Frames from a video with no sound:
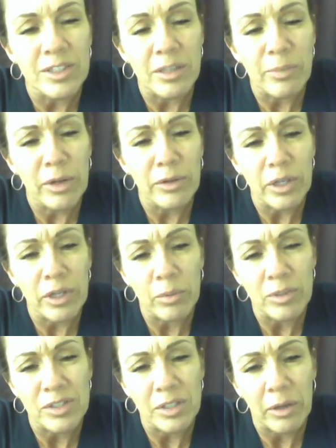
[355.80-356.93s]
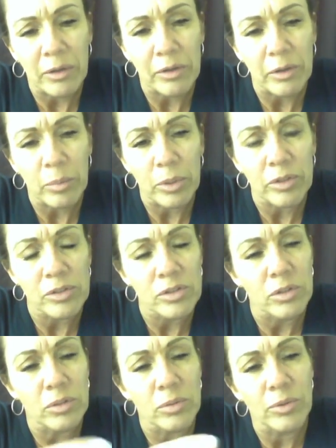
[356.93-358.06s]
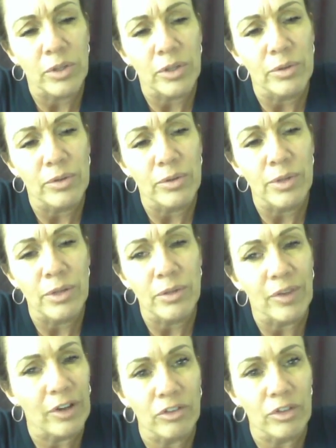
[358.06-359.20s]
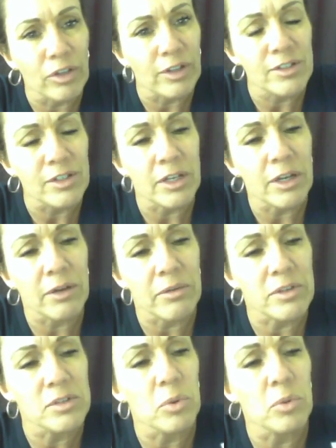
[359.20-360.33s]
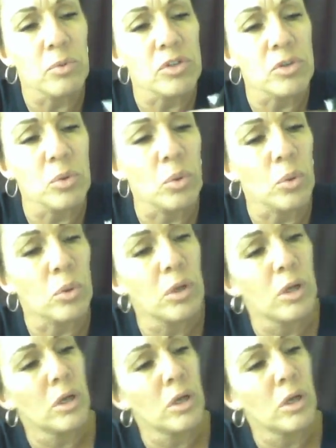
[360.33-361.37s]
metal needle would stick out a little bit. So the needle's actually not sticking out of this one, which is cool.